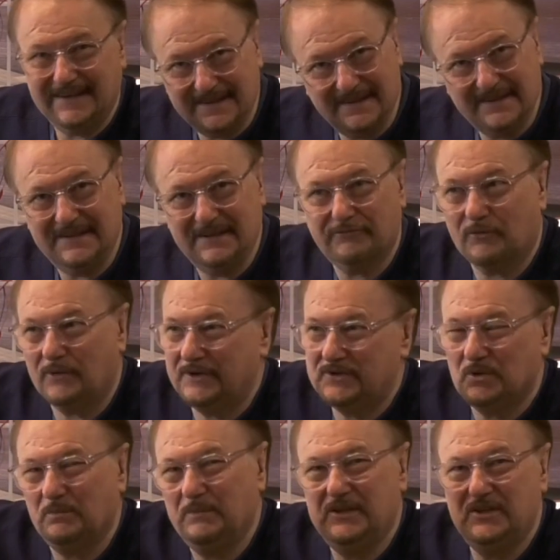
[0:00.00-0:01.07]
and the
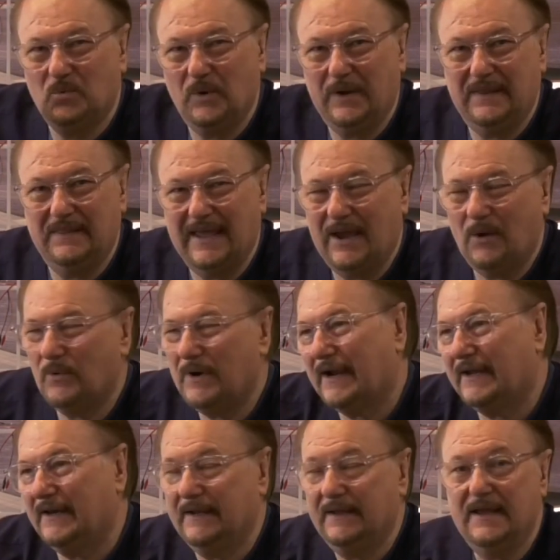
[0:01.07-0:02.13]
differential between that. We're
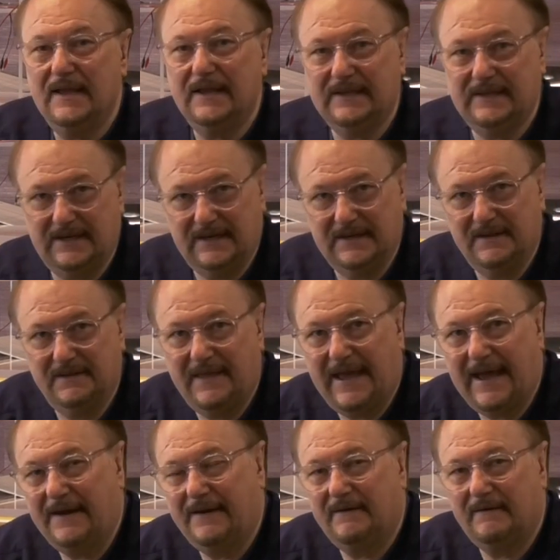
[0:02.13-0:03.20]
not going to get into
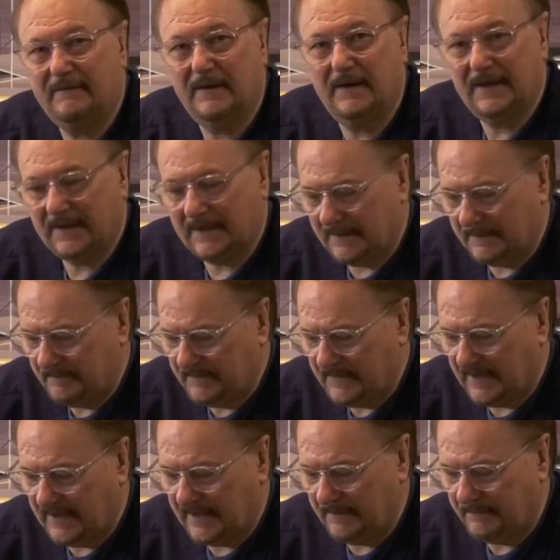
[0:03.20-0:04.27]
that uh,
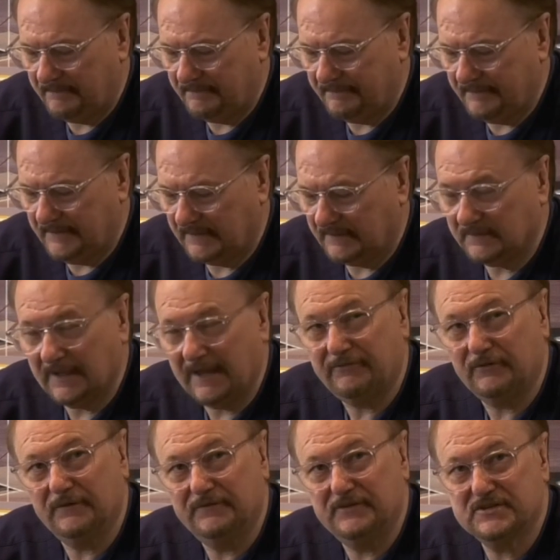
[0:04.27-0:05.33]
uh,
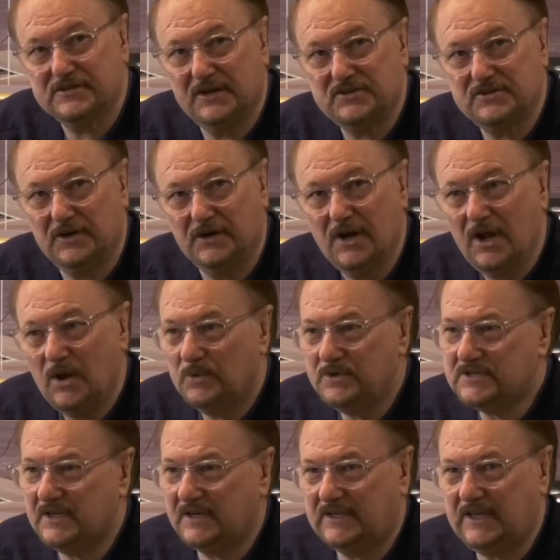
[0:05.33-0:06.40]
level of discussion here. We're
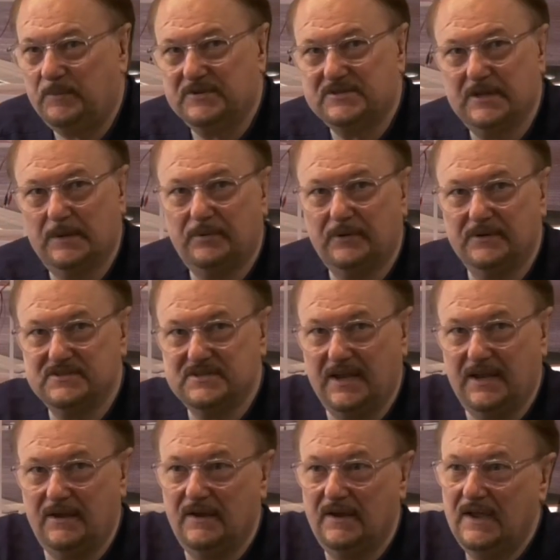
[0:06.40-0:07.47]
just going to keep it simple and
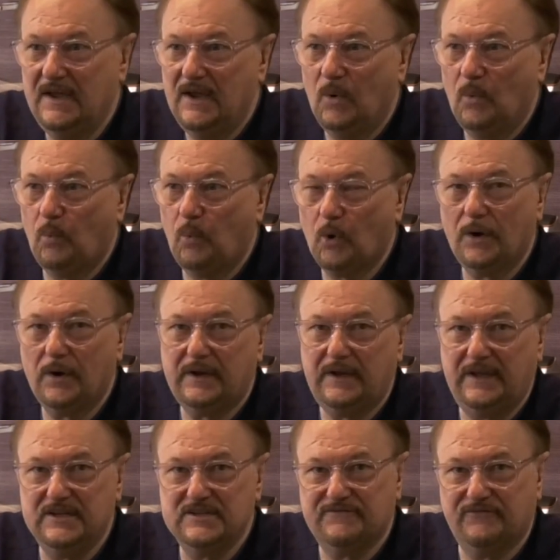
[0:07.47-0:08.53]
say
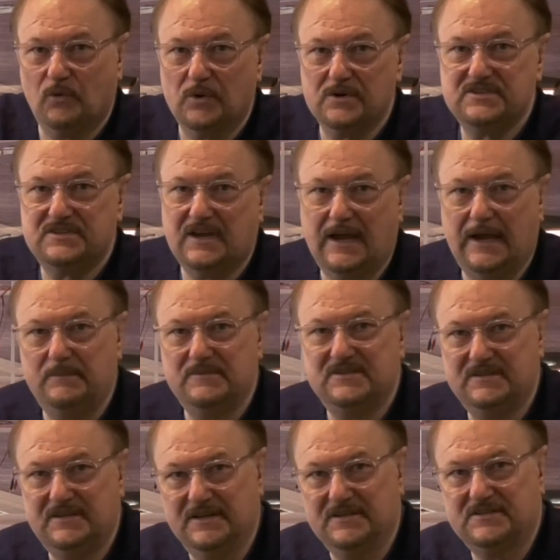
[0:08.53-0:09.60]
work is force times
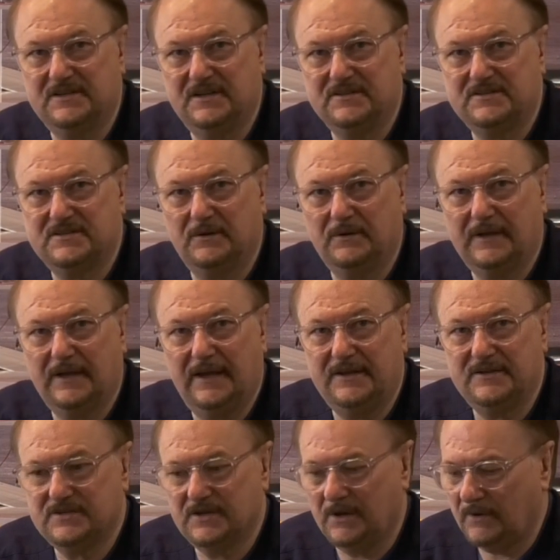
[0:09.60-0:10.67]
distance, okay?
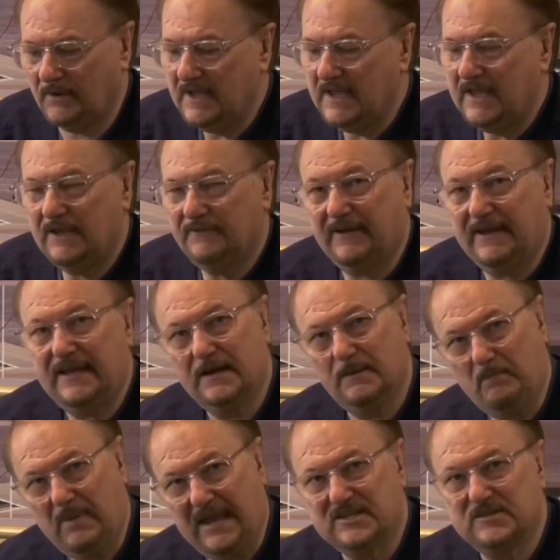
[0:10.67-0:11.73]
So if I hit a
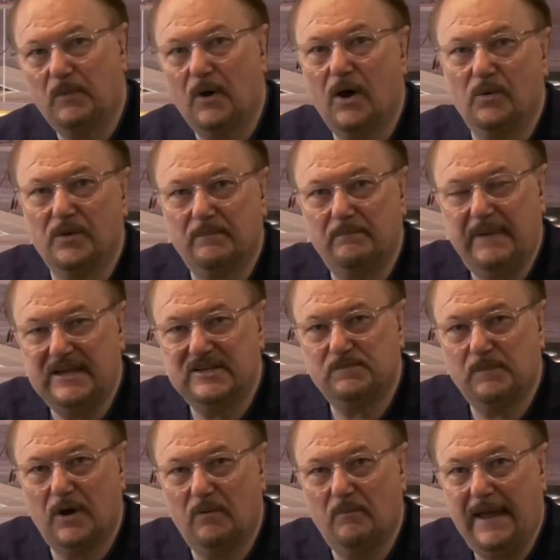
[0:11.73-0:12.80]
baseball with a
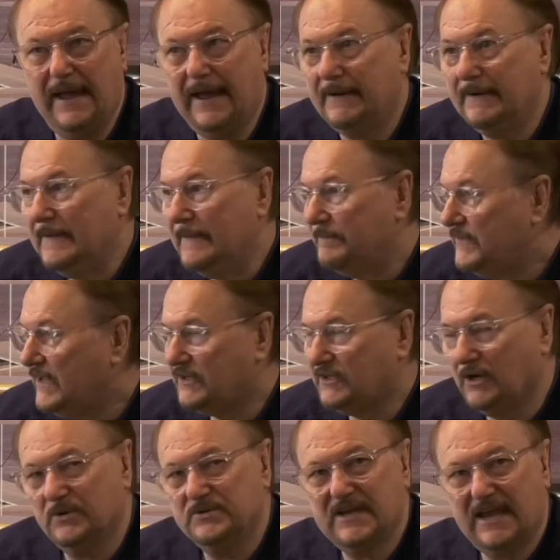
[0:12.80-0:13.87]
baseball bat, it
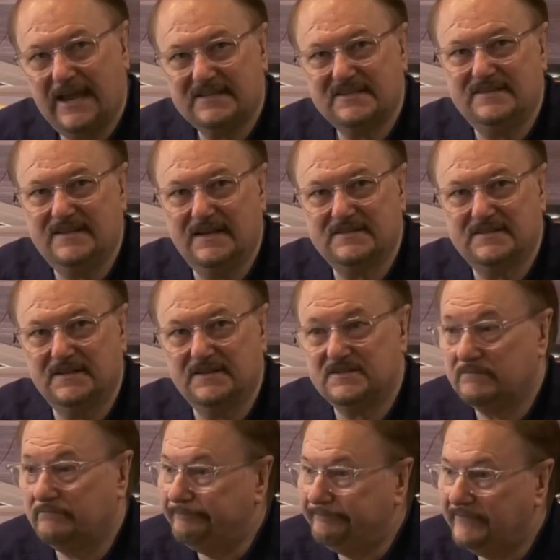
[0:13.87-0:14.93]
goes X
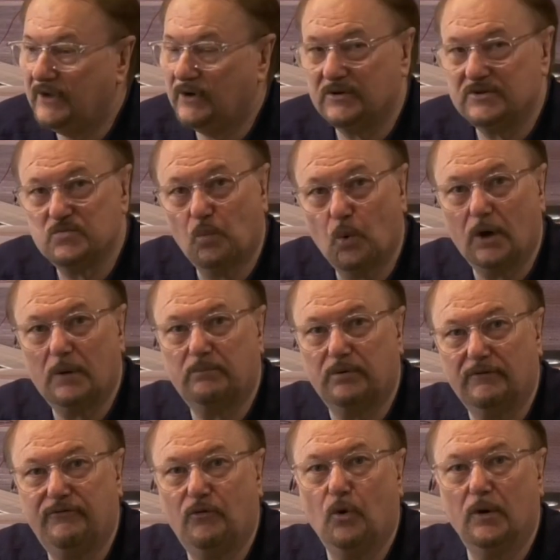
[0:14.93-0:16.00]
distance there's work
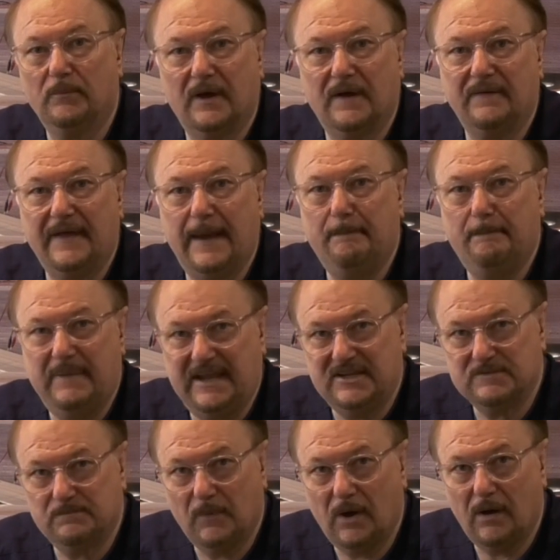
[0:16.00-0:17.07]
performed on that
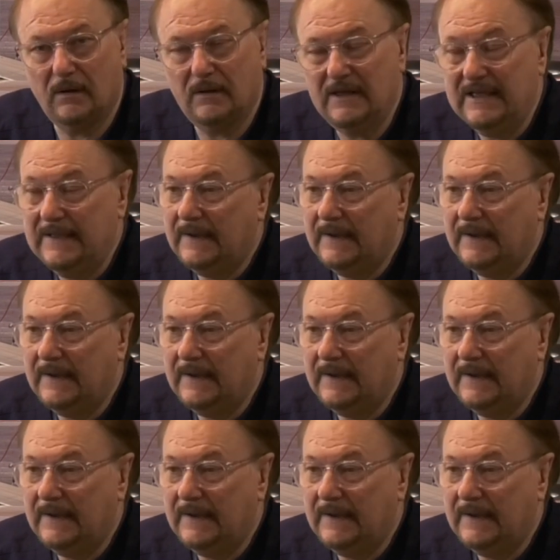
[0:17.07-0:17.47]
baseball.